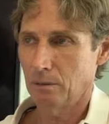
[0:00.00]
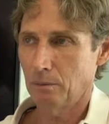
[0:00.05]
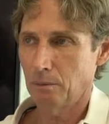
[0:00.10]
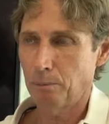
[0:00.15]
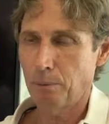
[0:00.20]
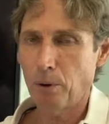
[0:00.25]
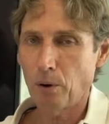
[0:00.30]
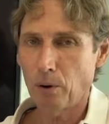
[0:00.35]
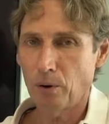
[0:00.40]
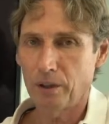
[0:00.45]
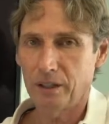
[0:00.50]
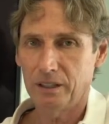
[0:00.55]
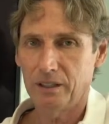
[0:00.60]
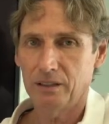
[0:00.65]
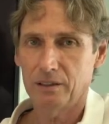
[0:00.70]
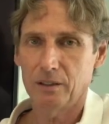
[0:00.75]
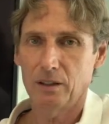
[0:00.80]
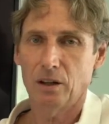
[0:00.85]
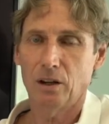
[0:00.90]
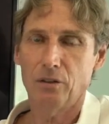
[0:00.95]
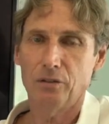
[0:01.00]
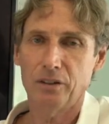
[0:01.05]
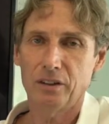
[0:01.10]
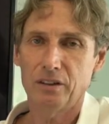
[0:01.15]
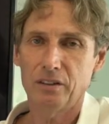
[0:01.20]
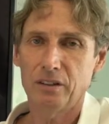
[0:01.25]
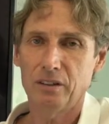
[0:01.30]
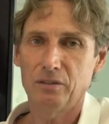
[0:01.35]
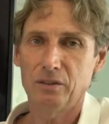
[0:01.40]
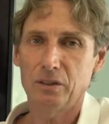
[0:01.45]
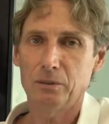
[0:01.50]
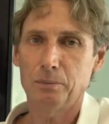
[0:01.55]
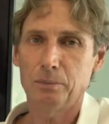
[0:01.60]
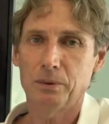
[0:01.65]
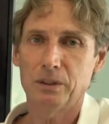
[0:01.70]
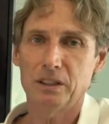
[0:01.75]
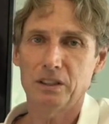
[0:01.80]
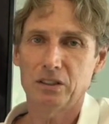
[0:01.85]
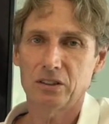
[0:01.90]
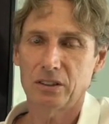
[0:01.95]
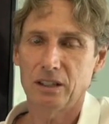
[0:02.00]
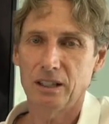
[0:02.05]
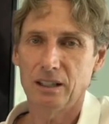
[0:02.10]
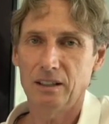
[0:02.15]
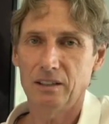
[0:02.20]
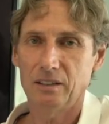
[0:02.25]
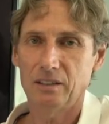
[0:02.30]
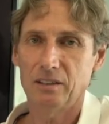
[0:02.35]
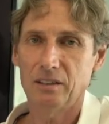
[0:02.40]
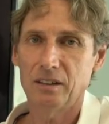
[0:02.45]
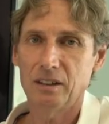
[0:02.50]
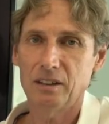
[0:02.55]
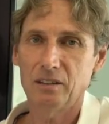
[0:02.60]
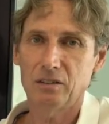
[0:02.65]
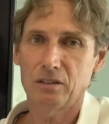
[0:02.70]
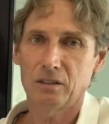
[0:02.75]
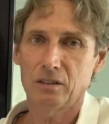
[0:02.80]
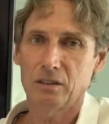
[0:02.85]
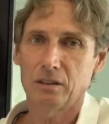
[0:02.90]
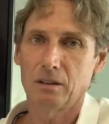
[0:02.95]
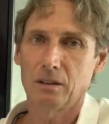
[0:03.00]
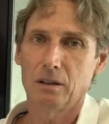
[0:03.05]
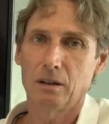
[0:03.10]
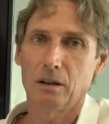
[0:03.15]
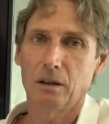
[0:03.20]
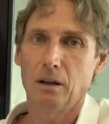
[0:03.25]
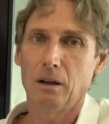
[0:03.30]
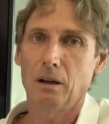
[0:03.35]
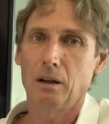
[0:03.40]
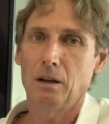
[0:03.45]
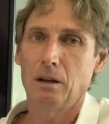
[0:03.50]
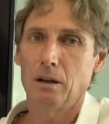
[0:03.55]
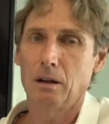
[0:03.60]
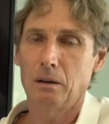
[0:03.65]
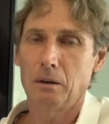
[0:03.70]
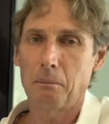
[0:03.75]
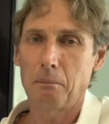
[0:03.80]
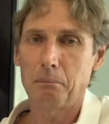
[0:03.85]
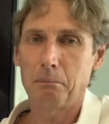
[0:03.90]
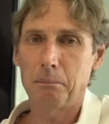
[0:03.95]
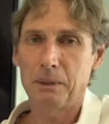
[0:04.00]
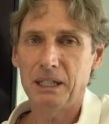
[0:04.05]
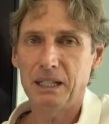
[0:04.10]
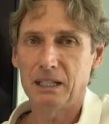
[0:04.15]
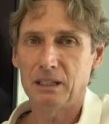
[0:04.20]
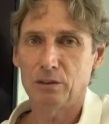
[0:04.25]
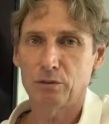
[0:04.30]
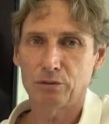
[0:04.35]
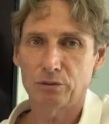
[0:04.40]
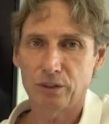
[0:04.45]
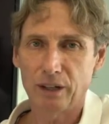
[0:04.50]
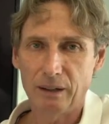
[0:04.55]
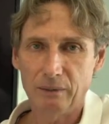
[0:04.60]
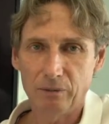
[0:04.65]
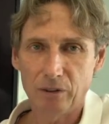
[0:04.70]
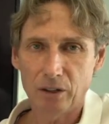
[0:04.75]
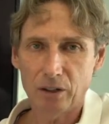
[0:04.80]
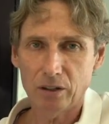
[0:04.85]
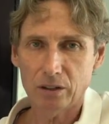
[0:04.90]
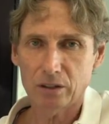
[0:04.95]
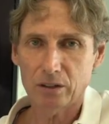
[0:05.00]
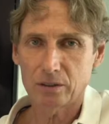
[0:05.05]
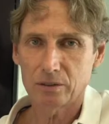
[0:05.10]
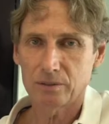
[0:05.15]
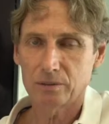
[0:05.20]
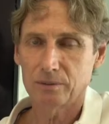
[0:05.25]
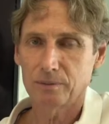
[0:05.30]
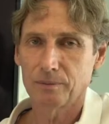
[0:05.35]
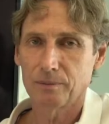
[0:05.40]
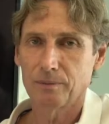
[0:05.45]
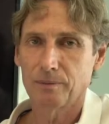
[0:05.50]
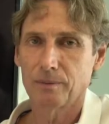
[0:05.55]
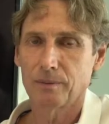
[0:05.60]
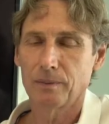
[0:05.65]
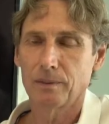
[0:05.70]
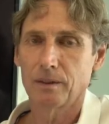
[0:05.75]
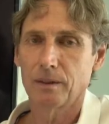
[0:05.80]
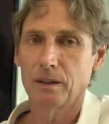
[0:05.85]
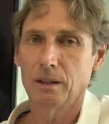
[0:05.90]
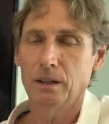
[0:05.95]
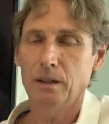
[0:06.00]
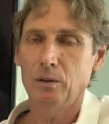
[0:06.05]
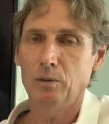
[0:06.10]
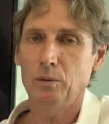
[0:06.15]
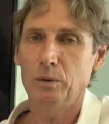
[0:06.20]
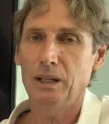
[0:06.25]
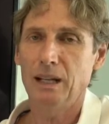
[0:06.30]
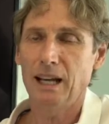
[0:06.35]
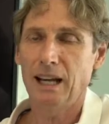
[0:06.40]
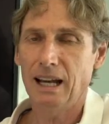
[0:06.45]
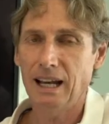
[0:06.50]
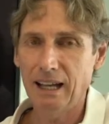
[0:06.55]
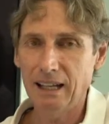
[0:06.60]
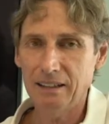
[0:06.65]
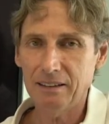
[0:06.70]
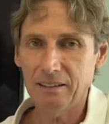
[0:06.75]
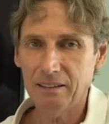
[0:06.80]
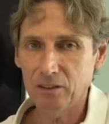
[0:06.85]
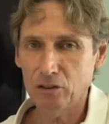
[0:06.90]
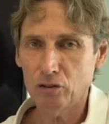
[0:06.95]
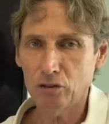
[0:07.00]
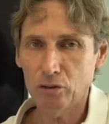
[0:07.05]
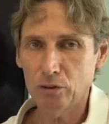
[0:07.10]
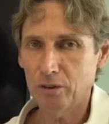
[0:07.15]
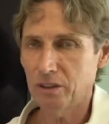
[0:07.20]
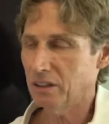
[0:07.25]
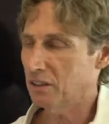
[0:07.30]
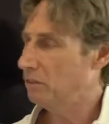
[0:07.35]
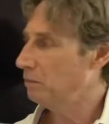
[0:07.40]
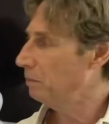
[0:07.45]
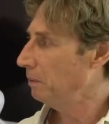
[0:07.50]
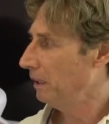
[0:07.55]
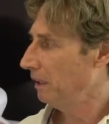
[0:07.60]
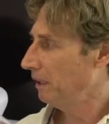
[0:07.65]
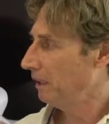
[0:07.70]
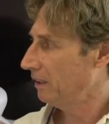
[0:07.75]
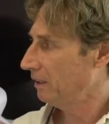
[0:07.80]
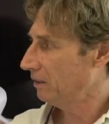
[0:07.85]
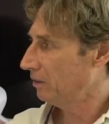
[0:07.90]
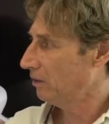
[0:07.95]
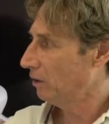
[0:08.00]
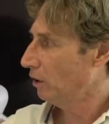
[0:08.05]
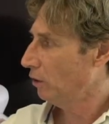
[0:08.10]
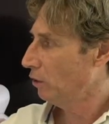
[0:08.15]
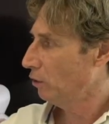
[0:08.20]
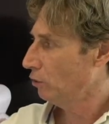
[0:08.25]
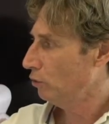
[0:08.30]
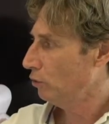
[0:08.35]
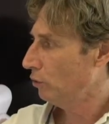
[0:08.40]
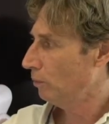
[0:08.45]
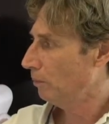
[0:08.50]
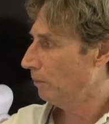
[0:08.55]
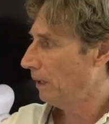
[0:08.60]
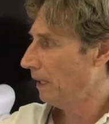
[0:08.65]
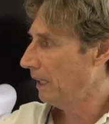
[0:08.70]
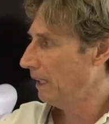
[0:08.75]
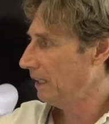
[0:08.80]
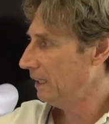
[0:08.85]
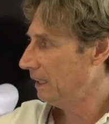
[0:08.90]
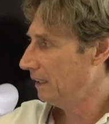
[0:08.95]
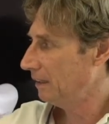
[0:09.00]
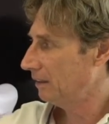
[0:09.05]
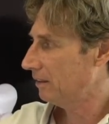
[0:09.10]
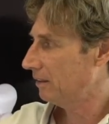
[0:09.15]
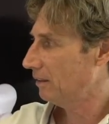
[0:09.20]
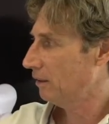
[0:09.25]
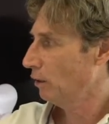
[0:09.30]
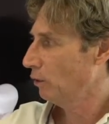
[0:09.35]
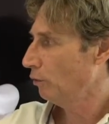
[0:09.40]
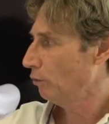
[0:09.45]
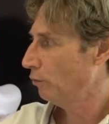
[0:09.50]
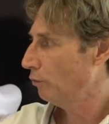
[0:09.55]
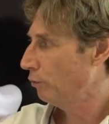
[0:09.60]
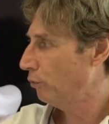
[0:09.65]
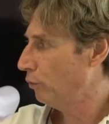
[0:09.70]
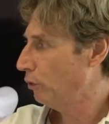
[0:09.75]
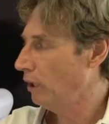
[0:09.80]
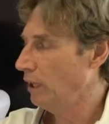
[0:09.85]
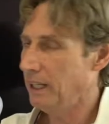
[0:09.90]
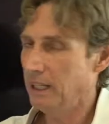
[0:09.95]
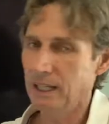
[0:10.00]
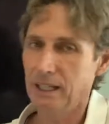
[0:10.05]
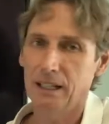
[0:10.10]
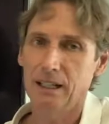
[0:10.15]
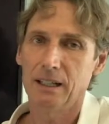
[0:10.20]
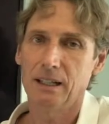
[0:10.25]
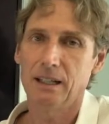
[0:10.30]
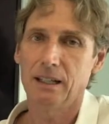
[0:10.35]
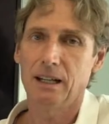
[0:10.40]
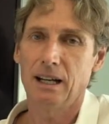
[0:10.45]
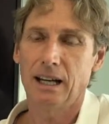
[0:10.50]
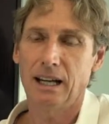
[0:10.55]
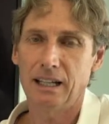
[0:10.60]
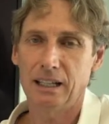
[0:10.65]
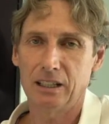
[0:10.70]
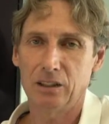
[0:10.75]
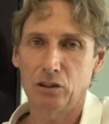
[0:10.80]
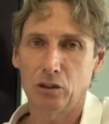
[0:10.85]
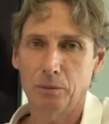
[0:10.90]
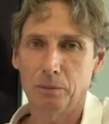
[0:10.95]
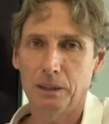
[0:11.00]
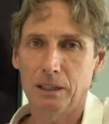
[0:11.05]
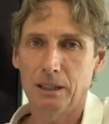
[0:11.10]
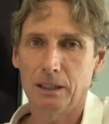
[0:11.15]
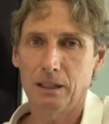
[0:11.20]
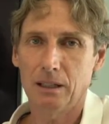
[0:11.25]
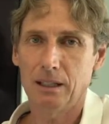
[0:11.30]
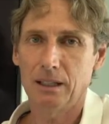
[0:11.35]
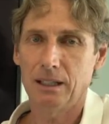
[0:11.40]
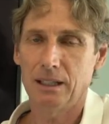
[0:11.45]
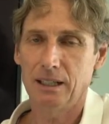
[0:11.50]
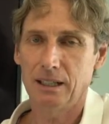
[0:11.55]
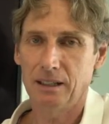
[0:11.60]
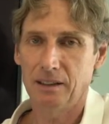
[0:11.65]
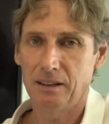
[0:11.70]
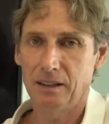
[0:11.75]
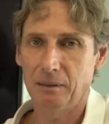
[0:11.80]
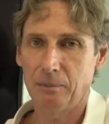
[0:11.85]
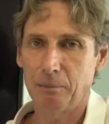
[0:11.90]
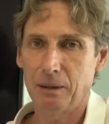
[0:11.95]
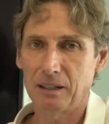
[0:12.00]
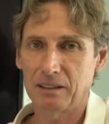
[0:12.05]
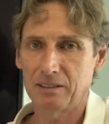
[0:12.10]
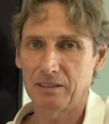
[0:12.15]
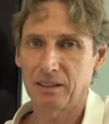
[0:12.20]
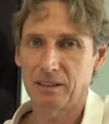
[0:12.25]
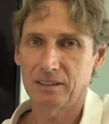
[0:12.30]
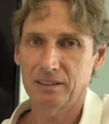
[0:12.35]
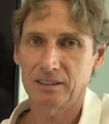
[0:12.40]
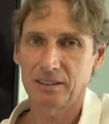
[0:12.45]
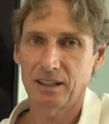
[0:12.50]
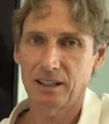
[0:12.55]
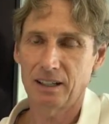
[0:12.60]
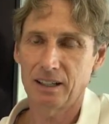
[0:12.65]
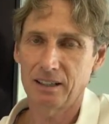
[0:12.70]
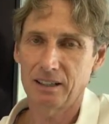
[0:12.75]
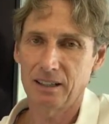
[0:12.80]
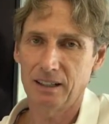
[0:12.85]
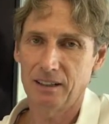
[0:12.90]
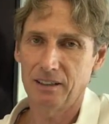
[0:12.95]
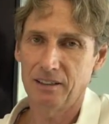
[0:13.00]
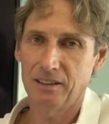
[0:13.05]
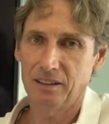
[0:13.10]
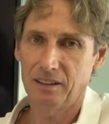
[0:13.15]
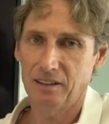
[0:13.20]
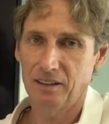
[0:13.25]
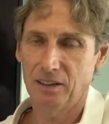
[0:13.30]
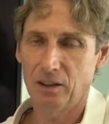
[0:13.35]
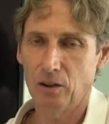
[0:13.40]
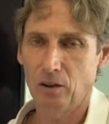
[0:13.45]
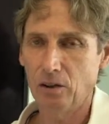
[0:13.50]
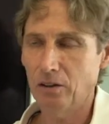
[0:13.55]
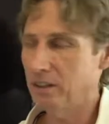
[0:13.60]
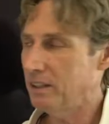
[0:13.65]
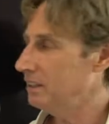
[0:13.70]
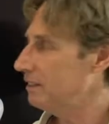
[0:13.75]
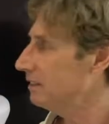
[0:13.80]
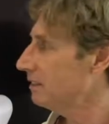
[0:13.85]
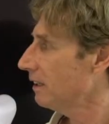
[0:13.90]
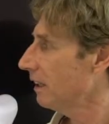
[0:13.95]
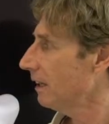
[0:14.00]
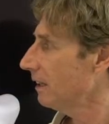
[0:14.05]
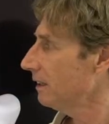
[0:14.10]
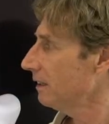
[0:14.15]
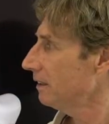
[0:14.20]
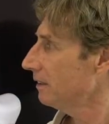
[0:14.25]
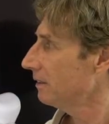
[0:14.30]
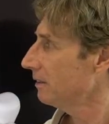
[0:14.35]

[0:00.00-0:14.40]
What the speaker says: point of the SIEWERT bridge is this PEEK framework. We had this good experience to make it fully anatomically in the basal side and then the oral side,